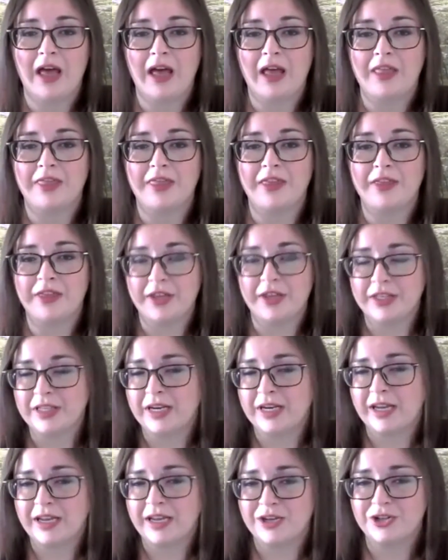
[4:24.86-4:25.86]
The thing that
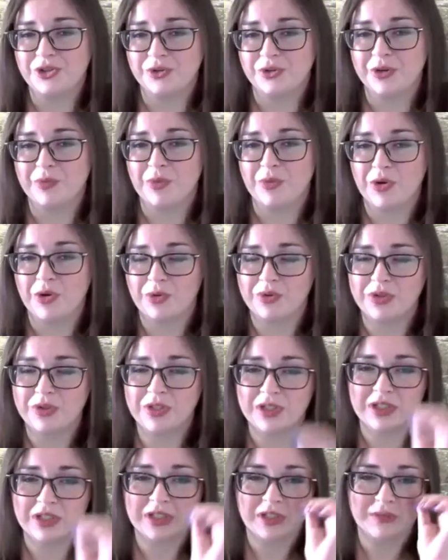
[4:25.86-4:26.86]
I enjoy
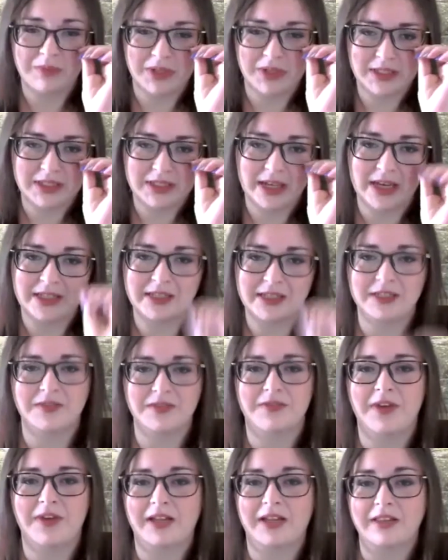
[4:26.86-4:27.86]
most, besides the
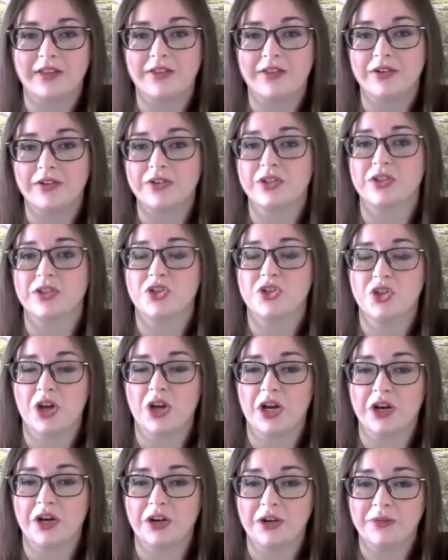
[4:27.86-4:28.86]
fact that there's a
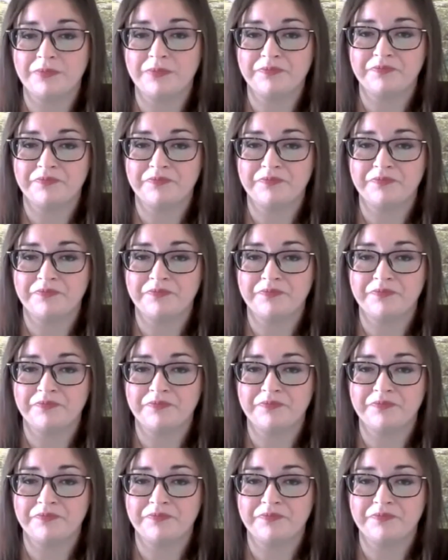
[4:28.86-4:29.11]
sauna,